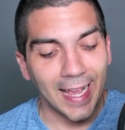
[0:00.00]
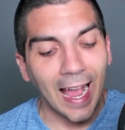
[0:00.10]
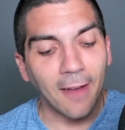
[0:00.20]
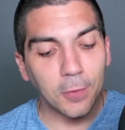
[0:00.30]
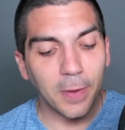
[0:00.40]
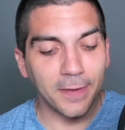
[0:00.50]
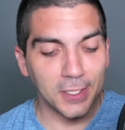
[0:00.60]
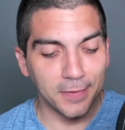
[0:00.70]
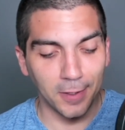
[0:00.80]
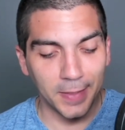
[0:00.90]
After we
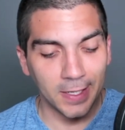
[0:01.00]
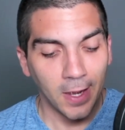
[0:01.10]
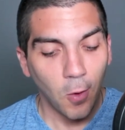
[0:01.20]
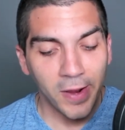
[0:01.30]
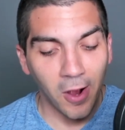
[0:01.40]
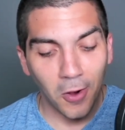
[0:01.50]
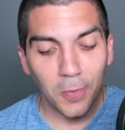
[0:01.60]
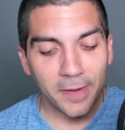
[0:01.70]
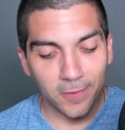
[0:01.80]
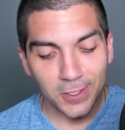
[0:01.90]
finished filming, we all
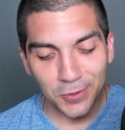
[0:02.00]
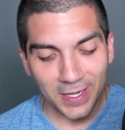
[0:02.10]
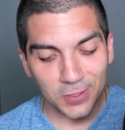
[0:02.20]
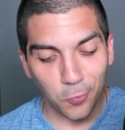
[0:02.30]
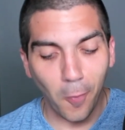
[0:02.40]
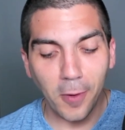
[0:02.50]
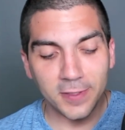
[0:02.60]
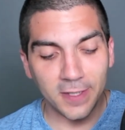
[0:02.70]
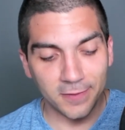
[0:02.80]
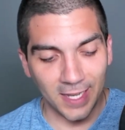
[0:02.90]
went for a drink to warm
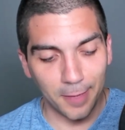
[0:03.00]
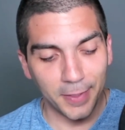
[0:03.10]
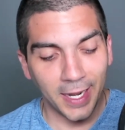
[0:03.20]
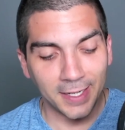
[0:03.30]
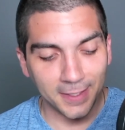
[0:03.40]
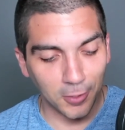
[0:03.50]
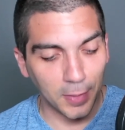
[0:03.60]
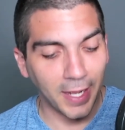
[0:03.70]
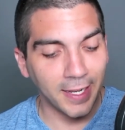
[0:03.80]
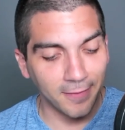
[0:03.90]
ourselves up in a
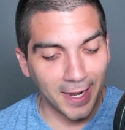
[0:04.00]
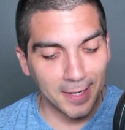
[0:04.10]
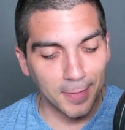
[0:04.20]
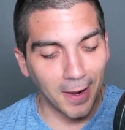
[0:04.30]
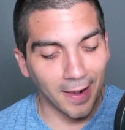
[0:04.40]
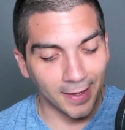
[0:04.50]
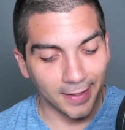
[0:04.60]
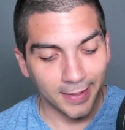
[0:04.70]
nearby Havana bar.